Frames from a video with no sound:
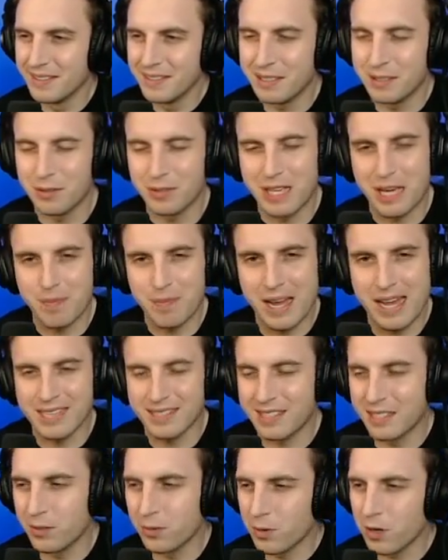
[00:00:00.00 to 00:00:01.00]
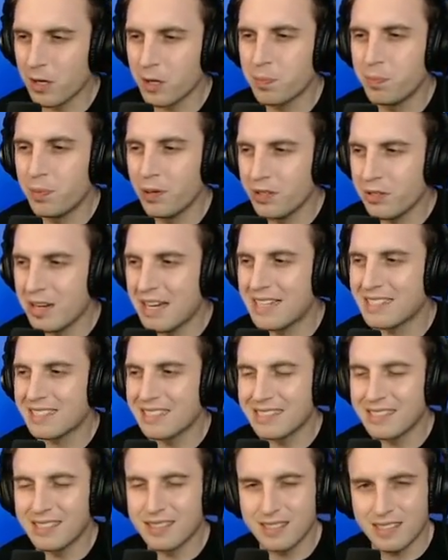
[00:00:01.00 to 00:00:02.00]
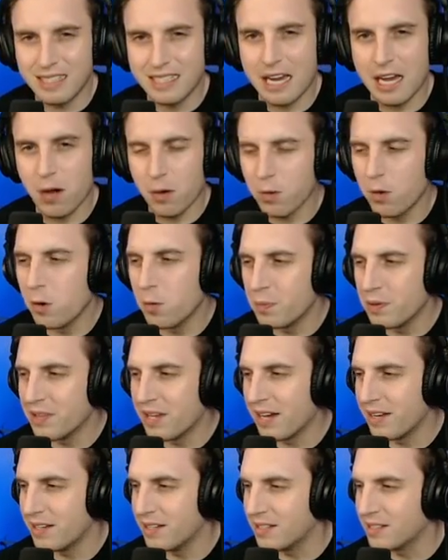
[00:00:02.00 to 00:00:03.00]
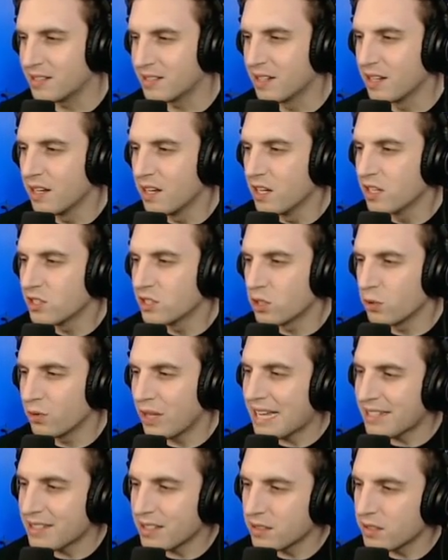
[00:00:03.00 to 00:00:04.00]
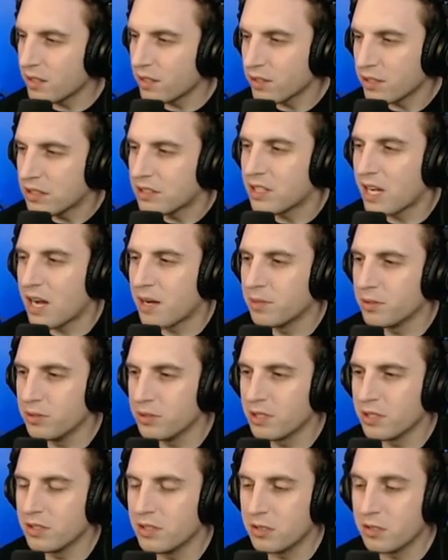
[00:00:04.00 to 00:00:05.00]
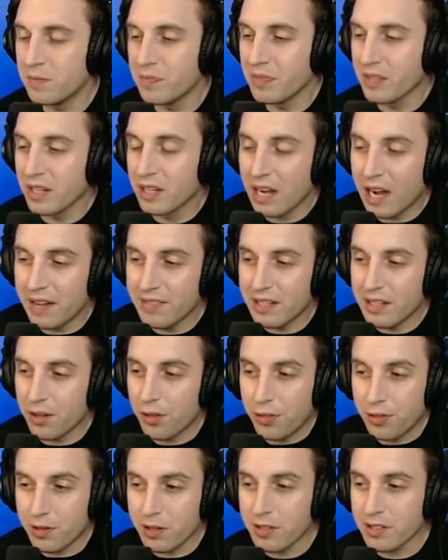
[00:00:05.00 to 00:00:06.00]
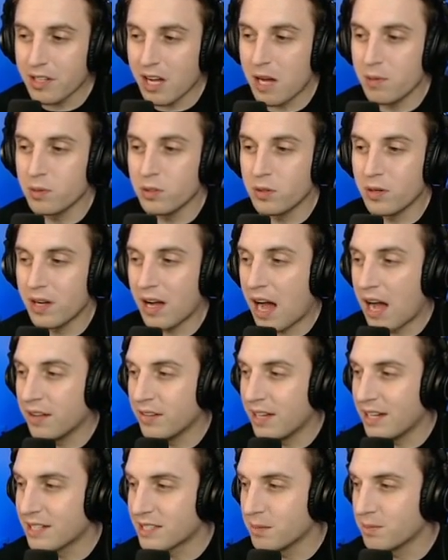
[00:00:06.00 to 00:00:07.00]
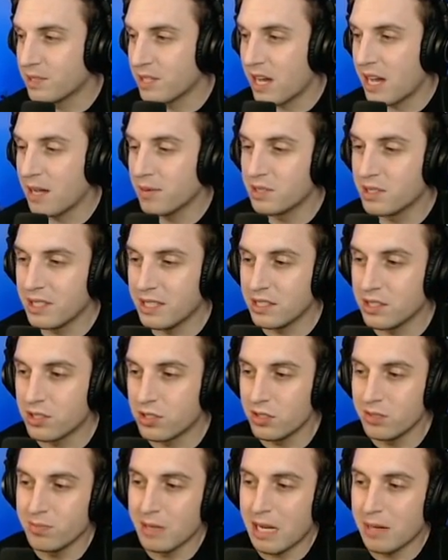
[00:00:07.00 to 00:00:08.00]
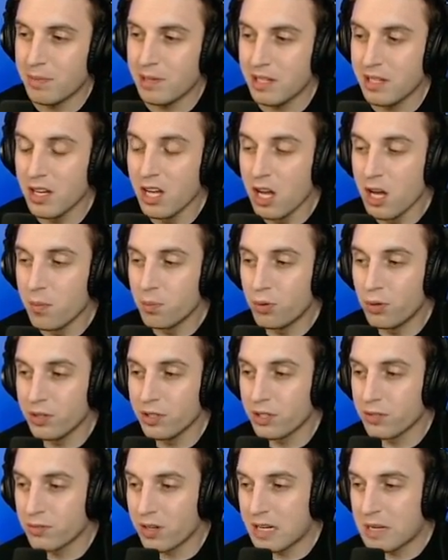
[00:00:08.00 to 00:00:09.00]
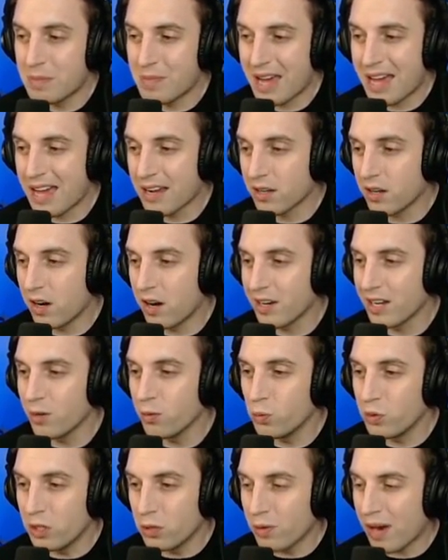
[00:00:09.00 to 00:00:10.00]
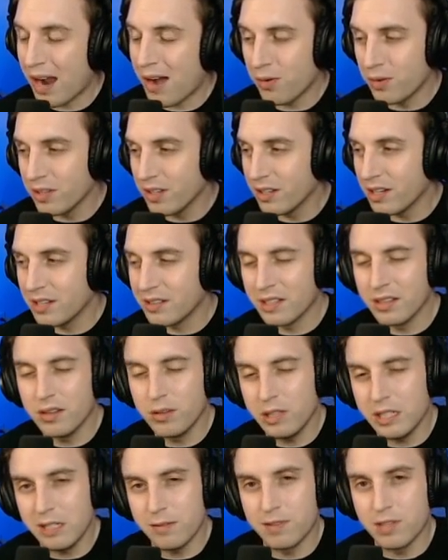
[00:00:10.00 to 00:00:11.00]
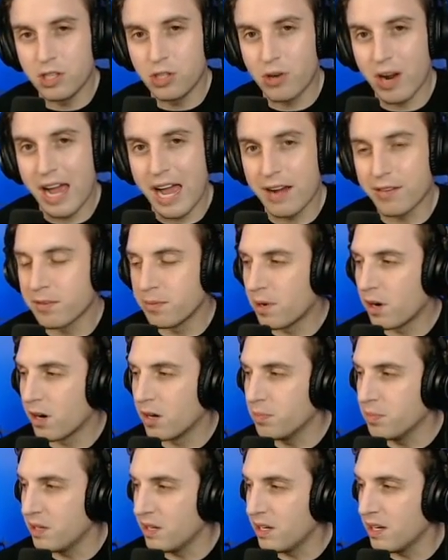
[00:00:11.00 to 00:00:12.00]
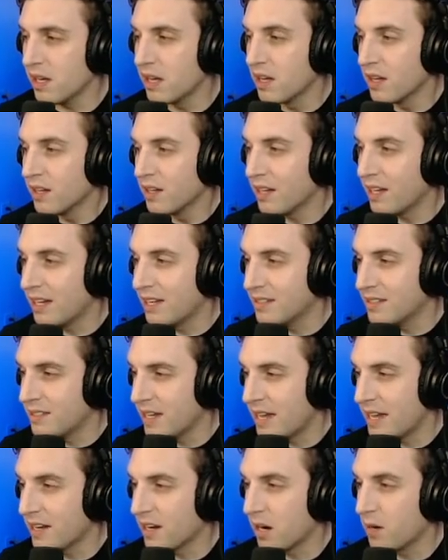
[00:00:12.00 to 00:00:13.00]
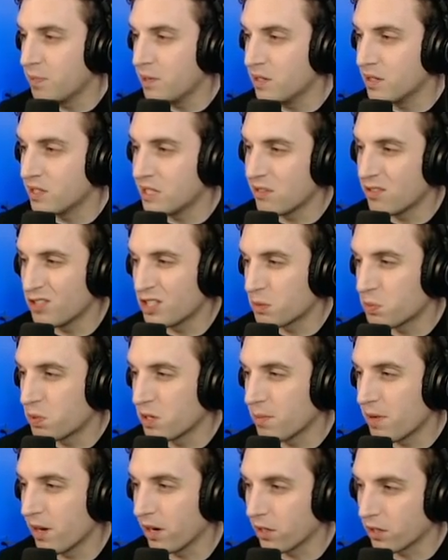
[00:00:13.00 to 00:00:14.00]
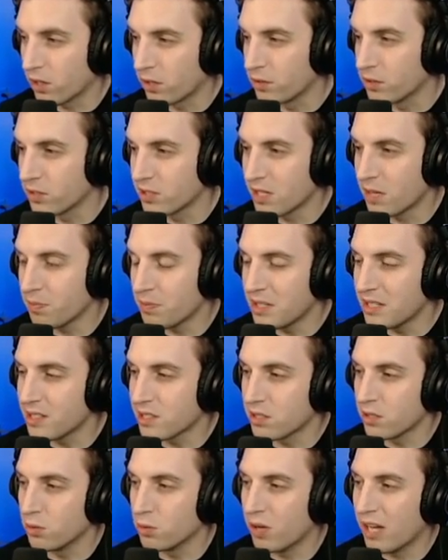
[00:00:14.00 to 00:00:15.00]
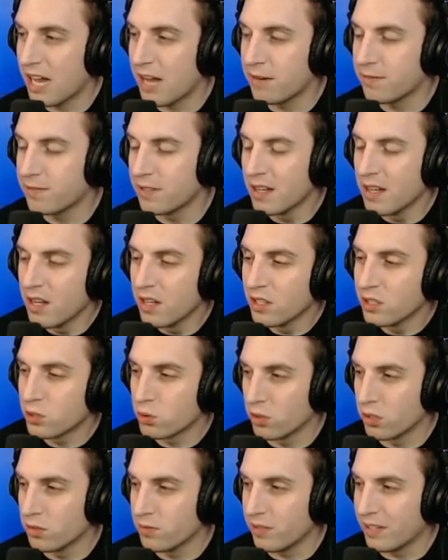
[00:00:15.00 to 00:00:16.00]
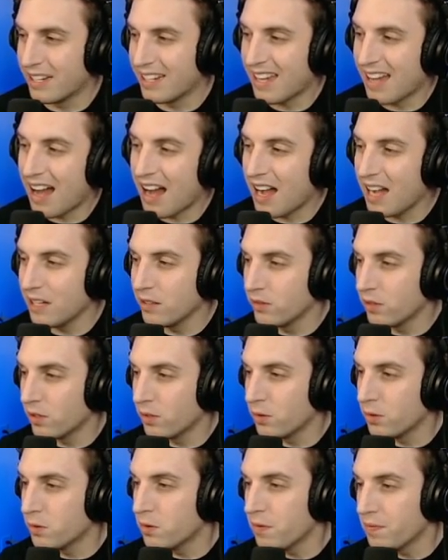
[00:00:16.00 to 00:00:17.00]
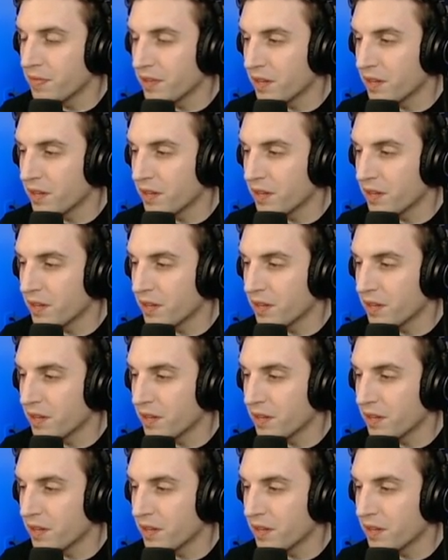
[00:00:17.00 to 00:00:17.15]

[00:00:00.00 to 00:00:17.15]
that pass didn't work, but you guys can see how open that is. So that's another good combo you can do. And then a third combo I like sometimes is to maybe put your running back on a wheel route and then leave the drag from RB and take our B receiver and just put him on a curl or something. So we'll have sort of a high-low